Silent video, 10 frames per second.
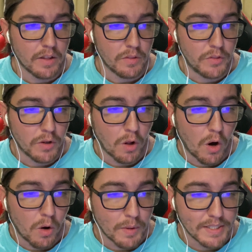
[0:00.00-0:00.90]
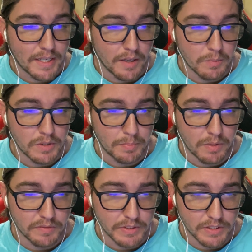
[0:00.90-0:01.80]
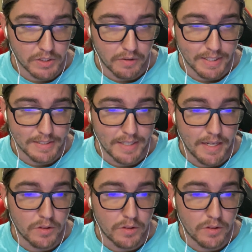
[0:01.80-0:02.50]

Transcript: They'll always care when their privileges are at stake.